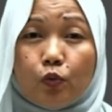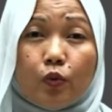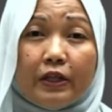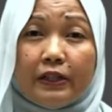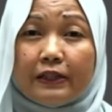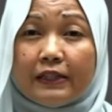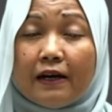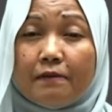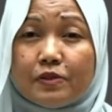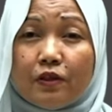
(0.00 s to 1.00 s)
the
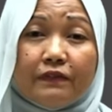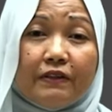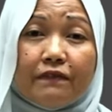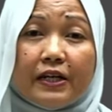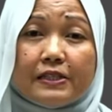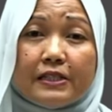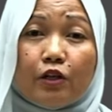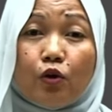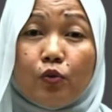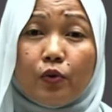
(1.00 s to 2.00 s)
types of defects that
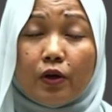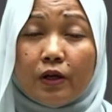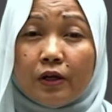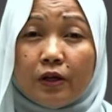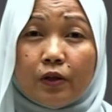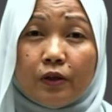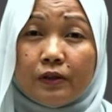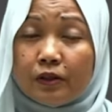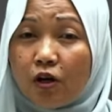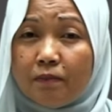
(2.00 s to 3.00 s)
all uh, uh
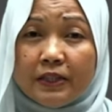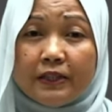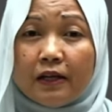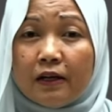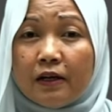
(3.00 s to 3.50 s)
common uh,